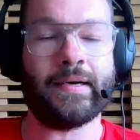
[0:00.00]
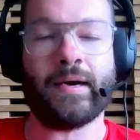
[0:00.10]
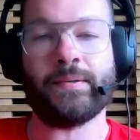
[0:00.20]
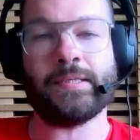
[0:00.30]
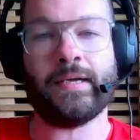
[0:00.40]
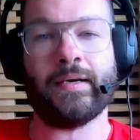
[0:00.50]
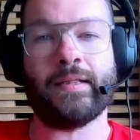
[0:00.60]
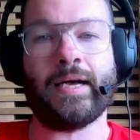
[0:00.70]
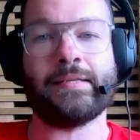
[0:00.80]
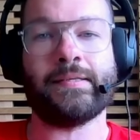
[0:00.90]
I was there
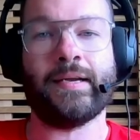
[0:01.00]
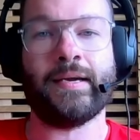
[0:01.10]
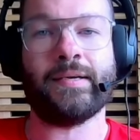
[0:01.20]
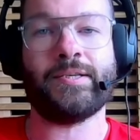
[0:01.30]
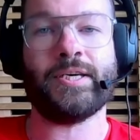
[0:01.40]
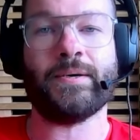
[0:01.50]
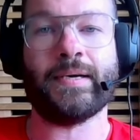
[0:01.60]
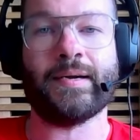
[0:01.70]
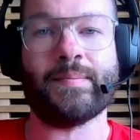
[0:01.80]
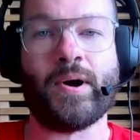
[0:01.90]
last night
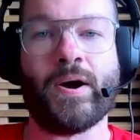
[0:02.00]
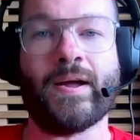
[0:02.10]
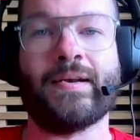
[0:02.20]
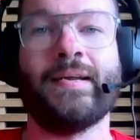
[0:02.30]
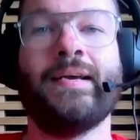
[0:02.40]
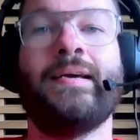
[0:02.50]
cheering him on.